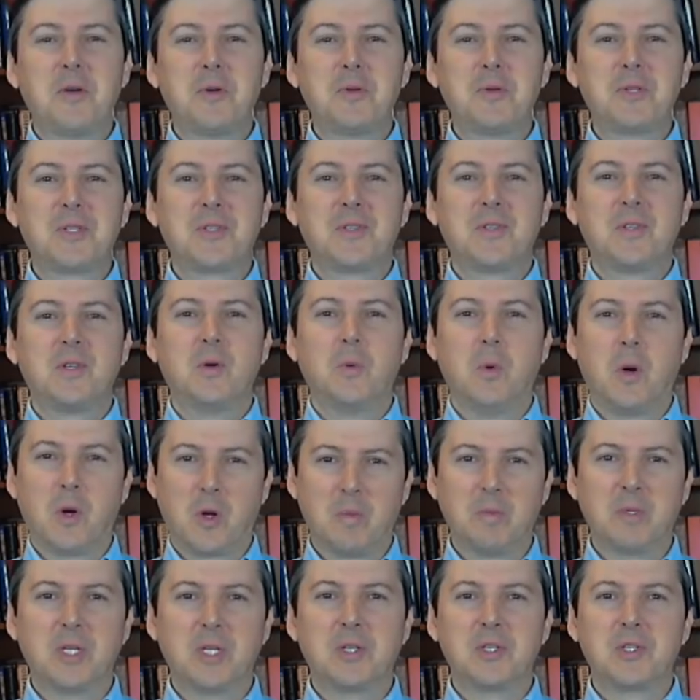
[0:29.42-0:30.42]
folks,
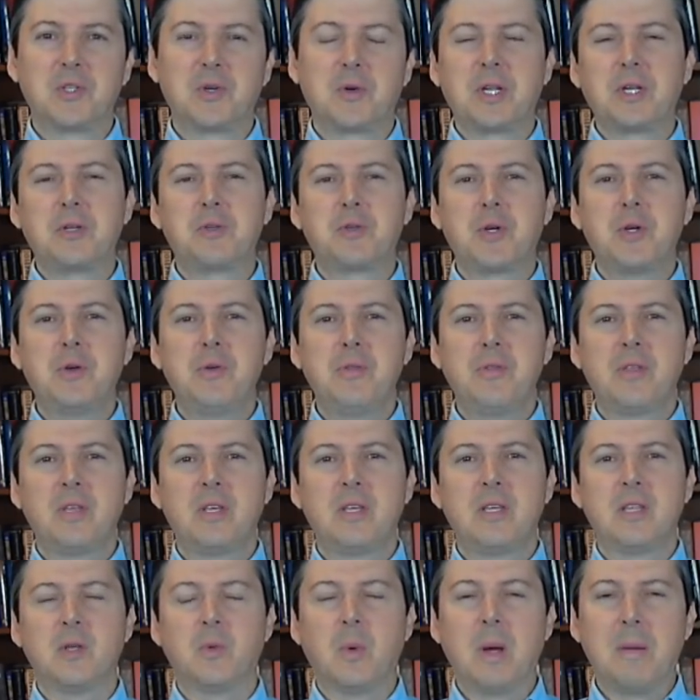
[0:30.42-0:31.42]
welcome to Discerning Truth,
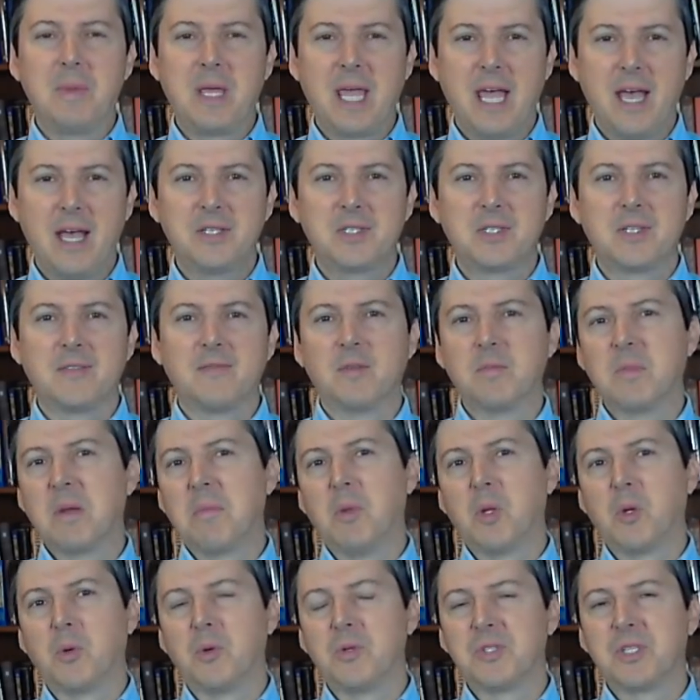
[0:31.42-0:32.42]
the webcast of the
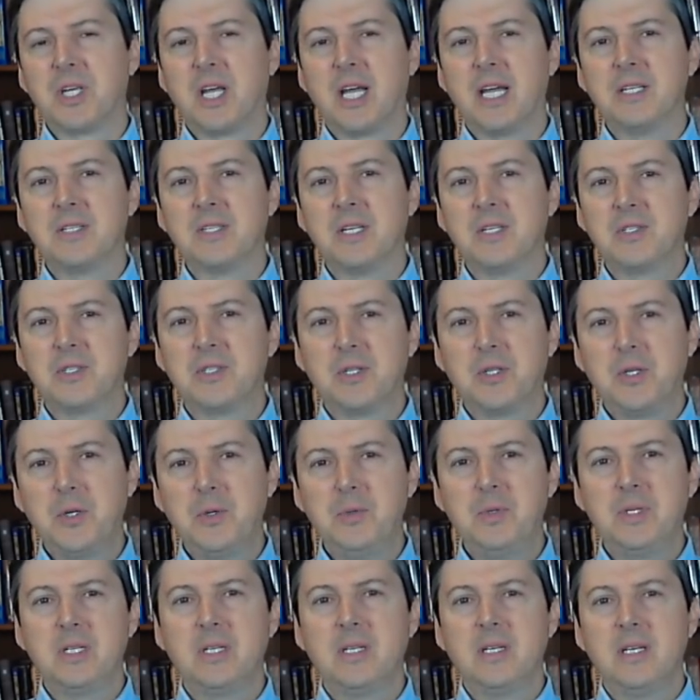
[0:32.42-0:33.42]
Biblical Science
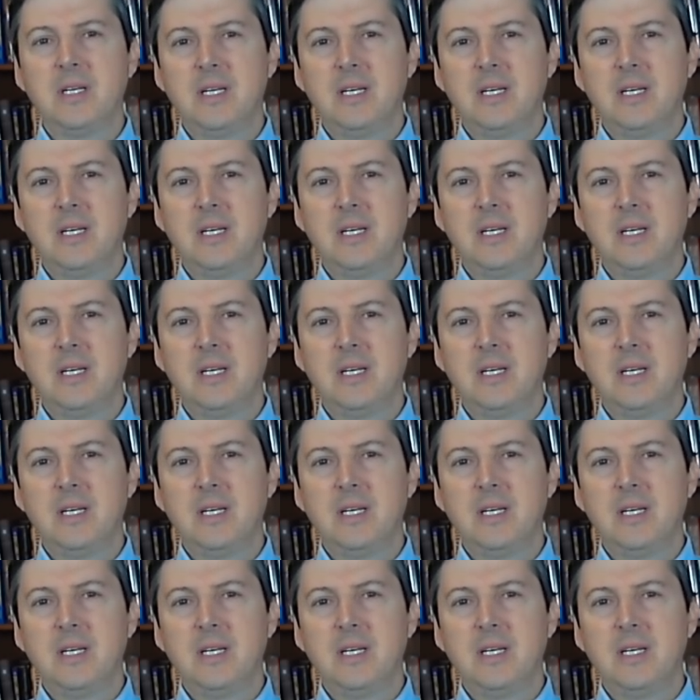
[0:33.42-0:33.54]
Institute.